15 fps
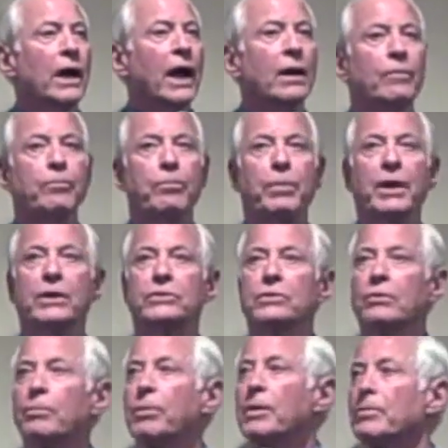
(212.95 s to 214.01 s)
And
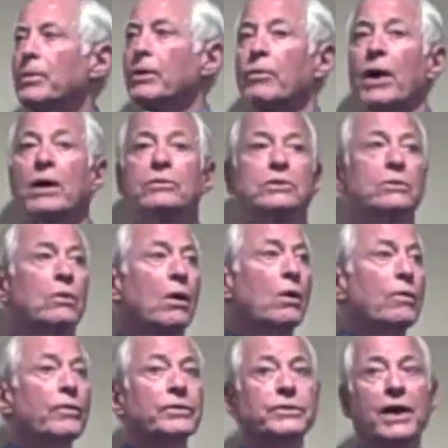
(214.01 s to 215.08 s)
because the people around you
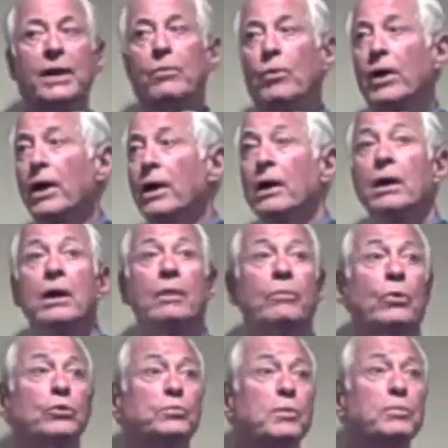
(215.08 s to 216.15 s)
all are the same way,
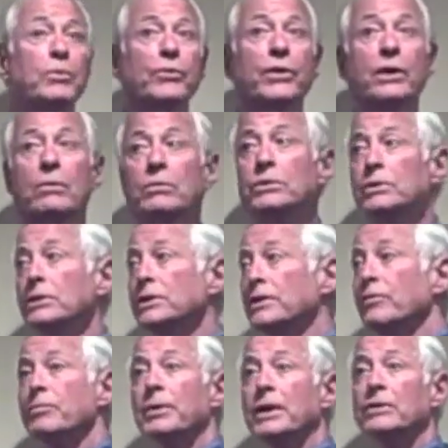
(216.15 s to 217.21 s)
most people think, well, since
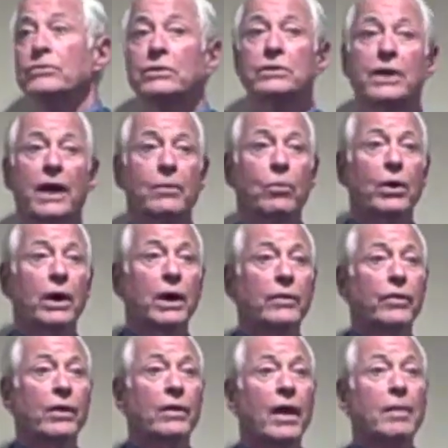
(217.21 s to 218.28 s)
everybody's the same way,
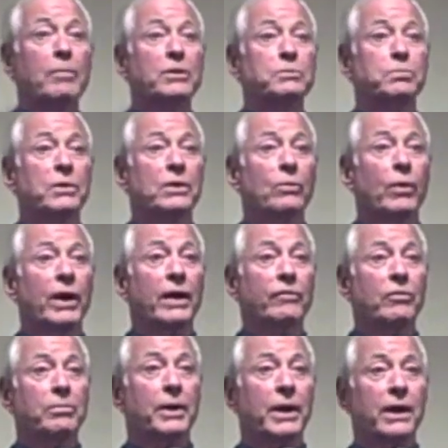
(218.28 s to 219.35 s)
then that must be the way
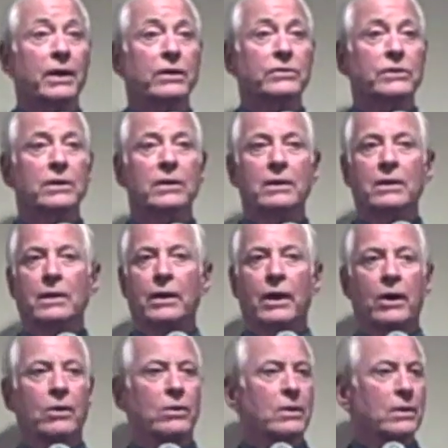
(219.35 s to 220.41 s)
everybody is.
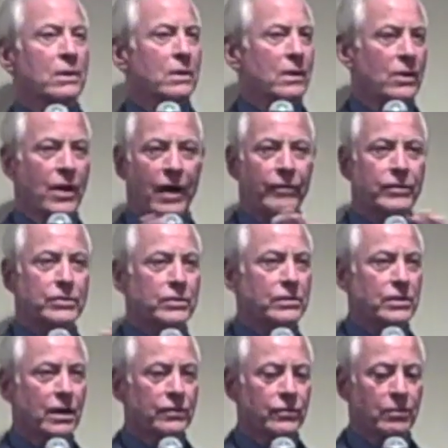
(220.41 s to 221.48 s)
No, not the
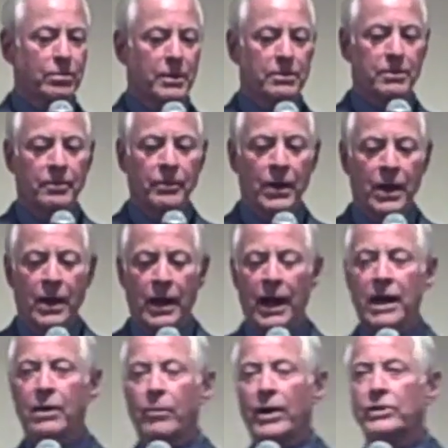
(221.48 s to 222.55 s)
successful people.
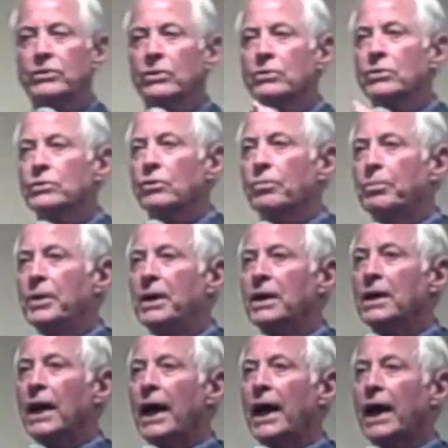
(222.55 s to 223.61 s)
Anyway, so
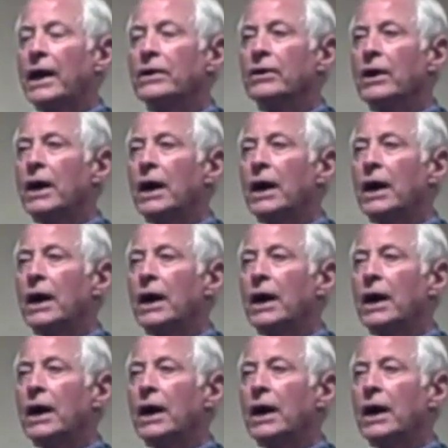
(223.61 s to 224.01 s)
Pete had